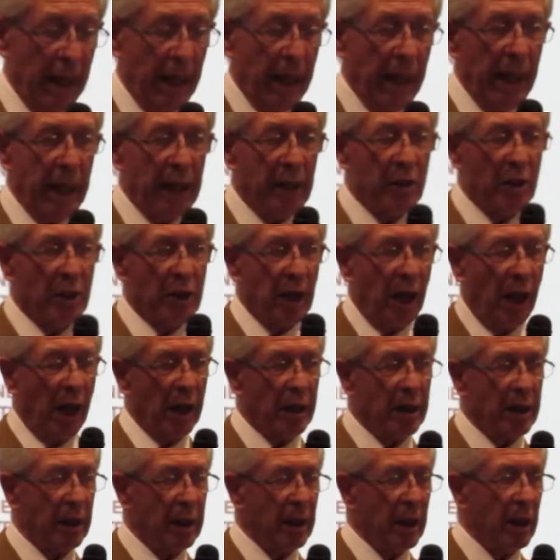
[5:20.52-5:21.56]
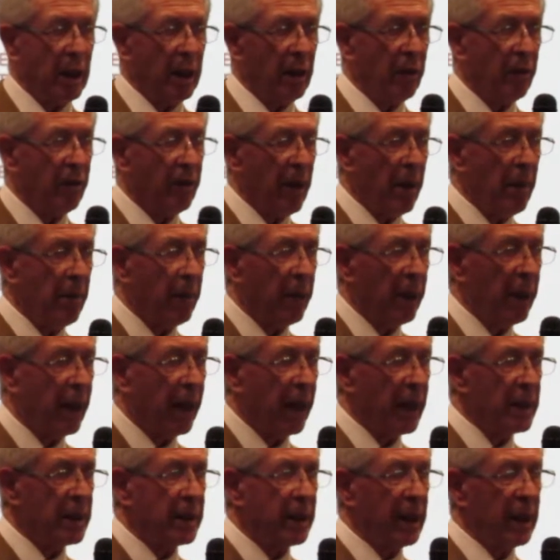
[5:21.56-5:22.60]
It started in November
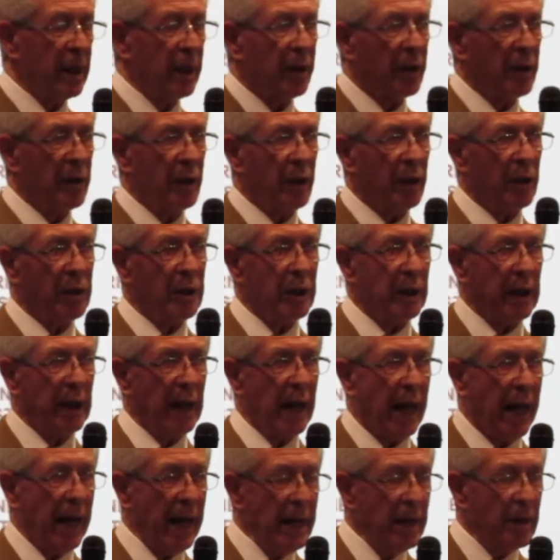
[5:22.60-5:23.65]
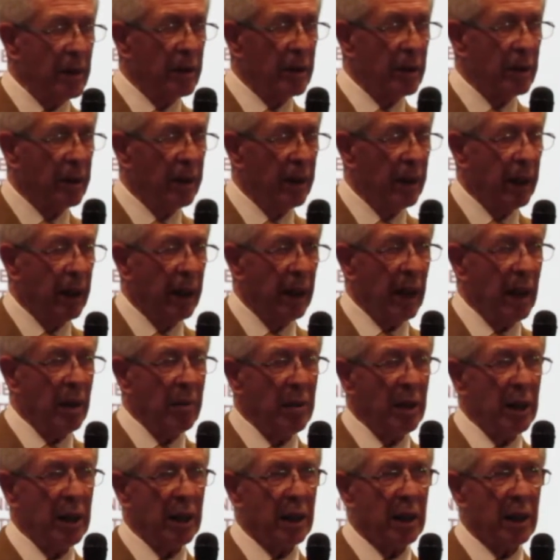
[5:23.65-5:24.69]
1938,
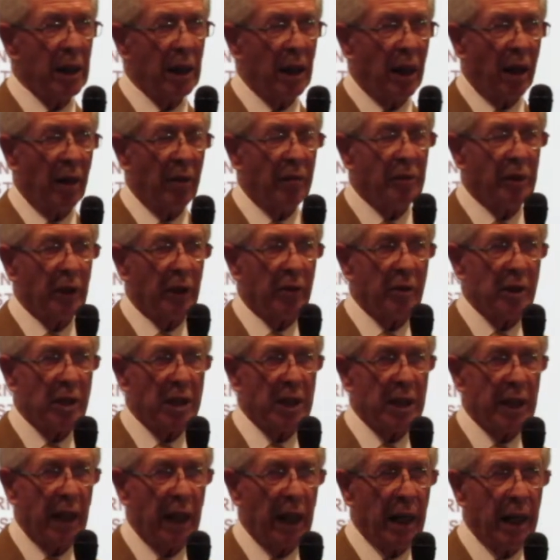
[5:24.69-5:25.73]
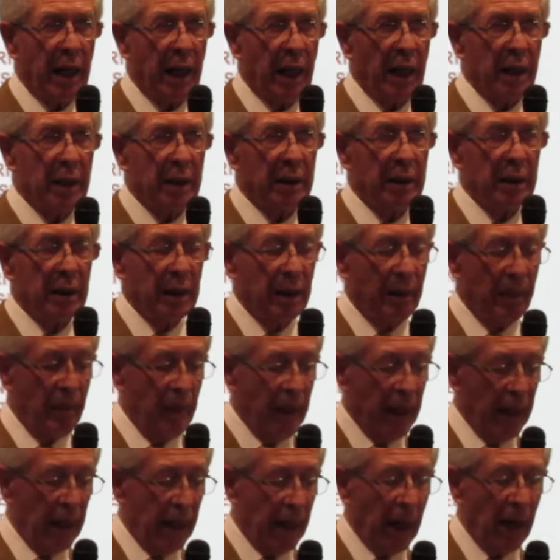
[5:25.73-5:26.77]
immediately after Kristallnacht,
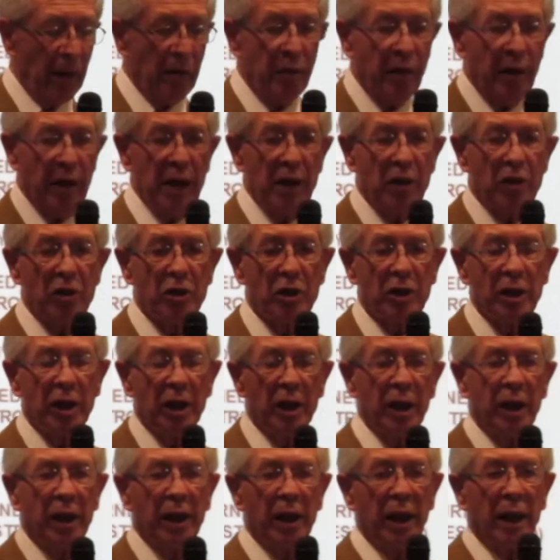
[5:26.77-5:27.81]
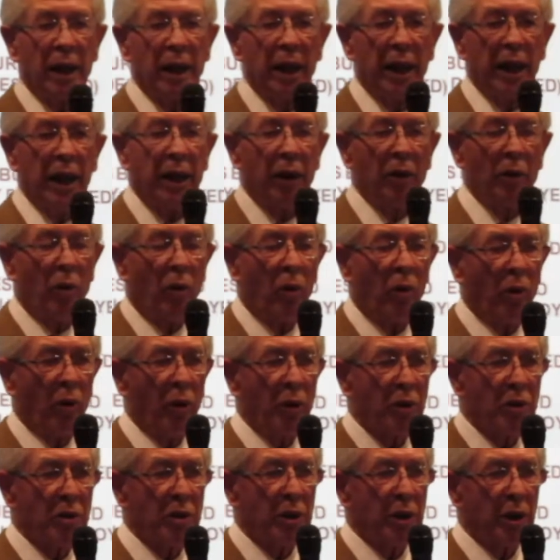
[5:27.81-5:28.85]
and finished in
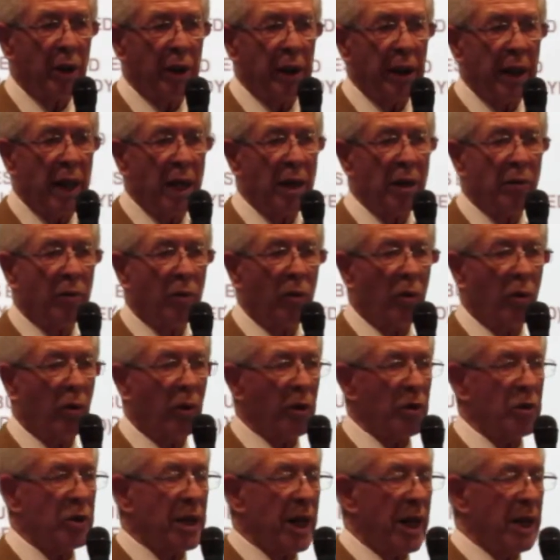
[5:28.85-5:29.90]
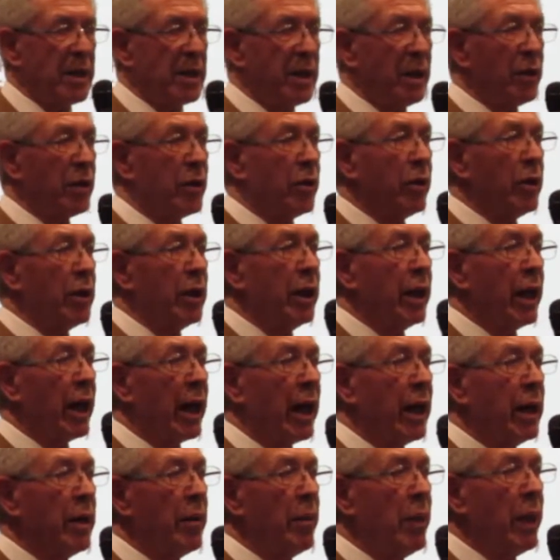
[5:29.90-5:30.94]
August, at the end of August
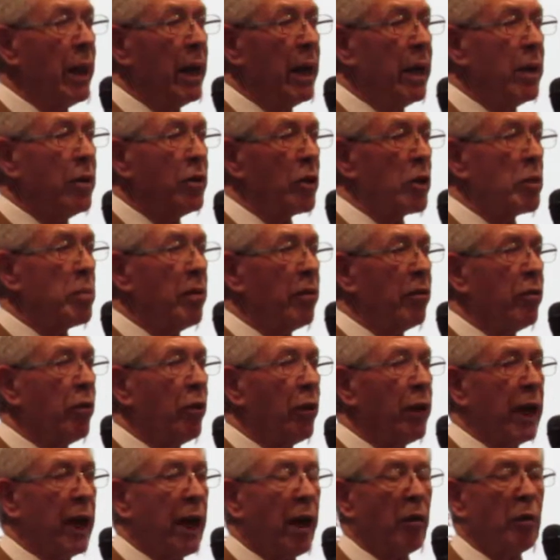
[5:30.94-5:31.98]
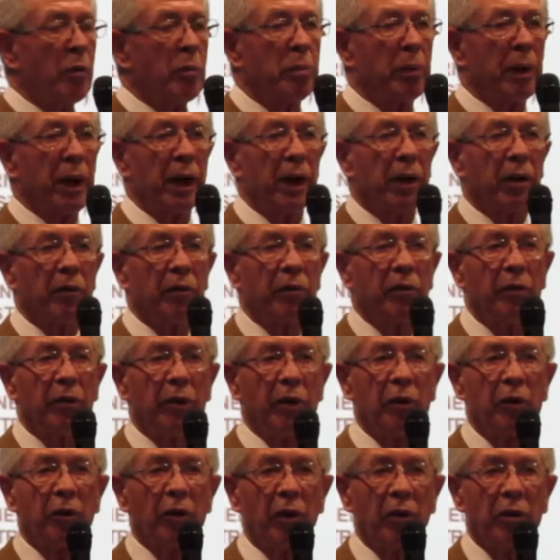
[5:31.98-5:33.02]
1939, just before the outbreak of
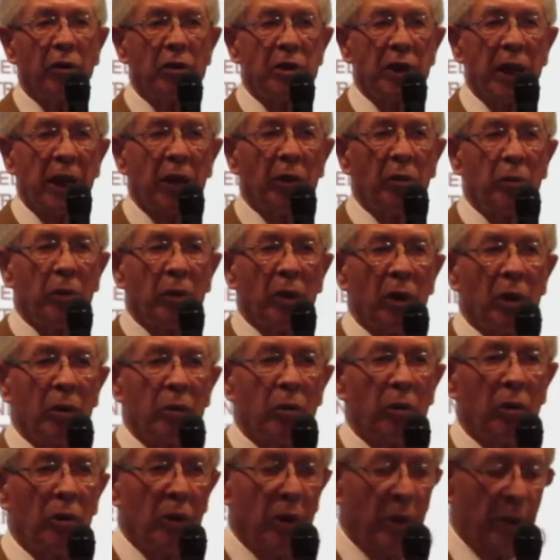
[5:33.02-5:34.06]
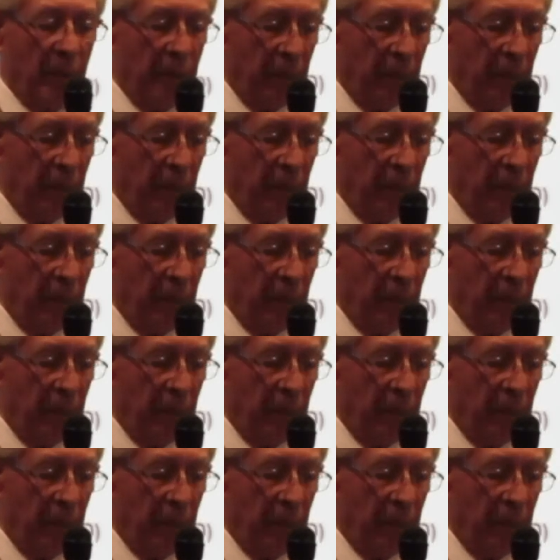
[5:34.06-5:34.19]
first of Second World War.